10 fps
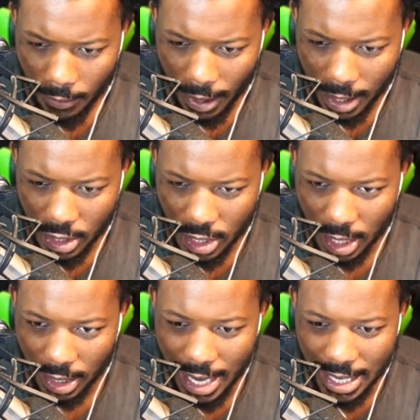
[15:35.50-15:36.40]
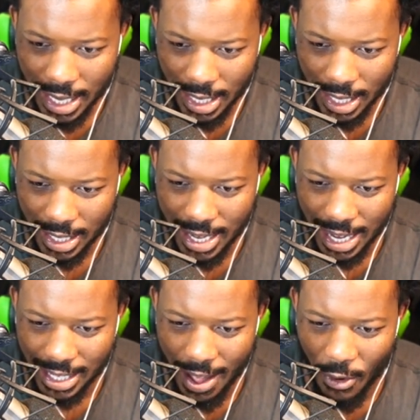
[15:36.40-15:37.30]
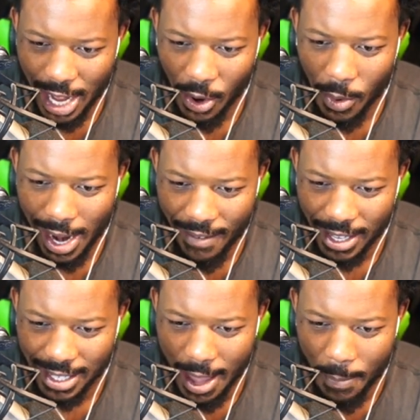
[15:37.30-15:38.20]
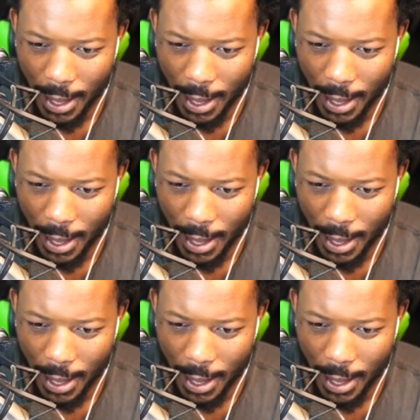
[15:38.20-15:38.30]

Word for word: If I could just at least get to this next level, I don't want to have to skip